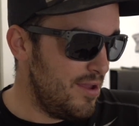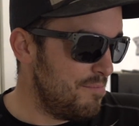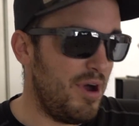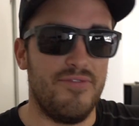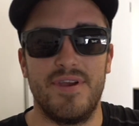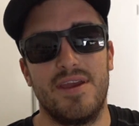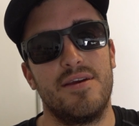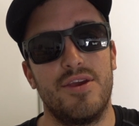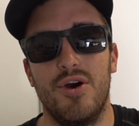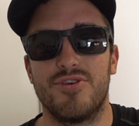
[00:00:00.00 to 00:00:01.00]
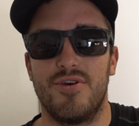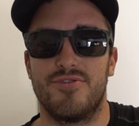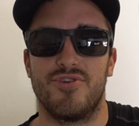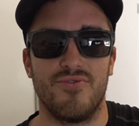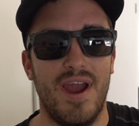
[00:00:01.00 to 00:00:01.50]
buffing, you know, it
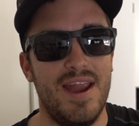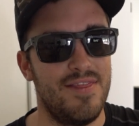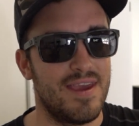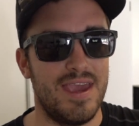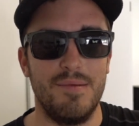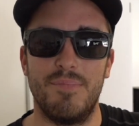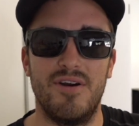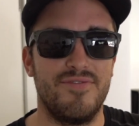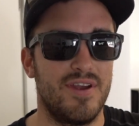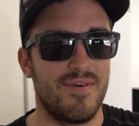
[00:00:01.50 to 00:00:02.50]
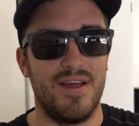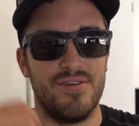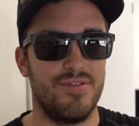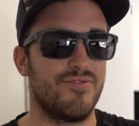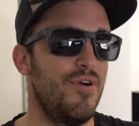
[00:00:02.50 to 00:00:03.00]
starts to rain and they keep buffing rather
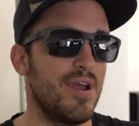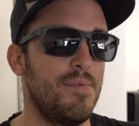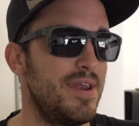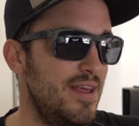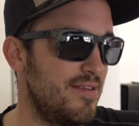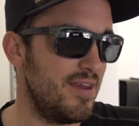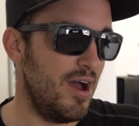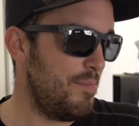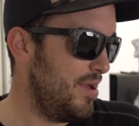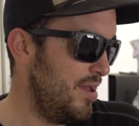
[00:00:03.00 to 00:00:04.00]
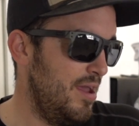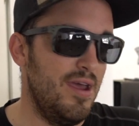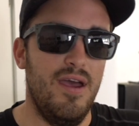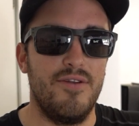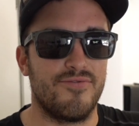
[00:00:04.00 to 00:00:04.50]
than throwing up an easy up
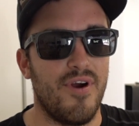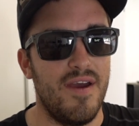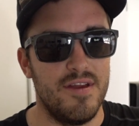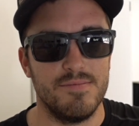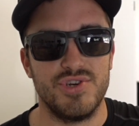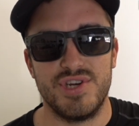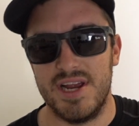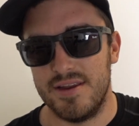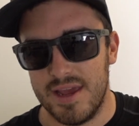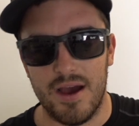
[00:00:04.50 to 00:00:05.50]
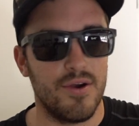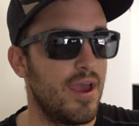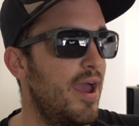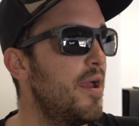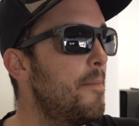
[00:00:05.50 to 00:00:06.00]
and fry their machine. Yeah,
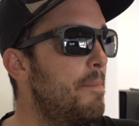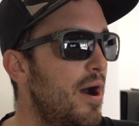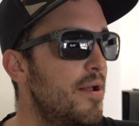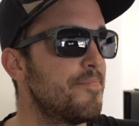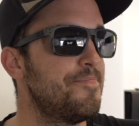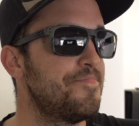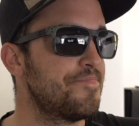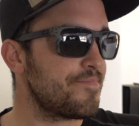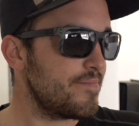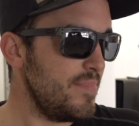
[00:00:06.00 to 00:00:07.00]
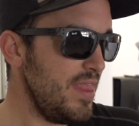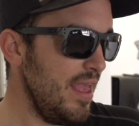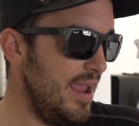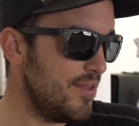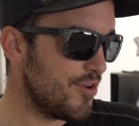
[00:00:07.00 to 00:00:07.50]
okay. But
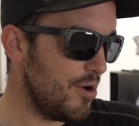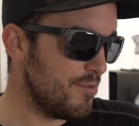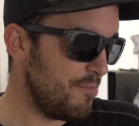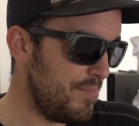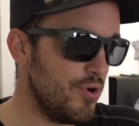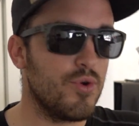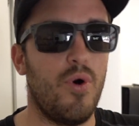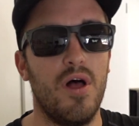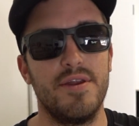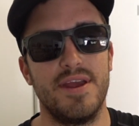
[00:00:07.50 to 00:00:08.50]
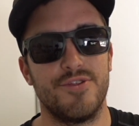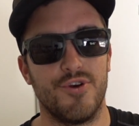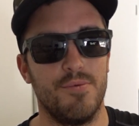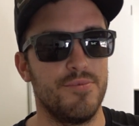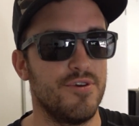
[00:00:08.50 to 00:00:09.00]
in terms of build quality, in
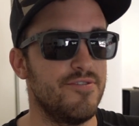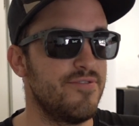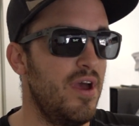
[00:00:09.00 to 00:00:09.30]
terms of